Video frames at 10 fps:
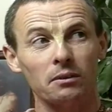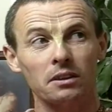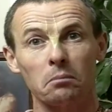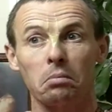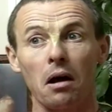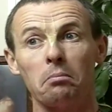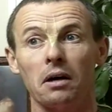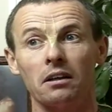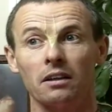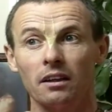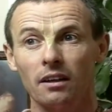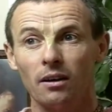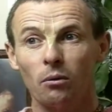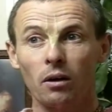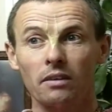and we said, Prabhupada,
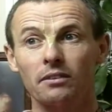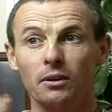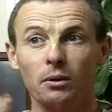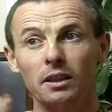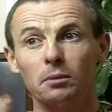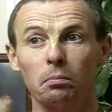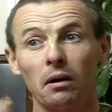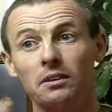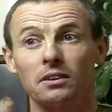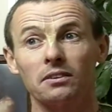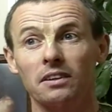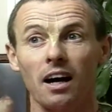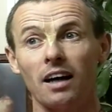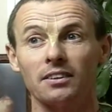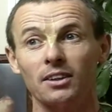one of the Queen's personal
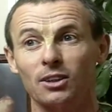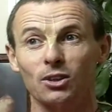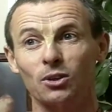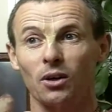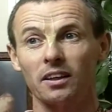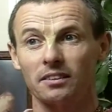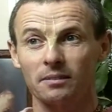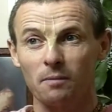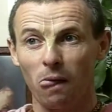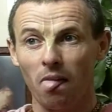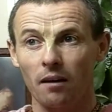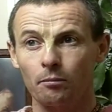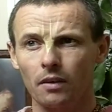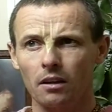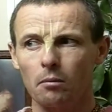guards has joined.
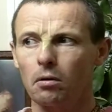And then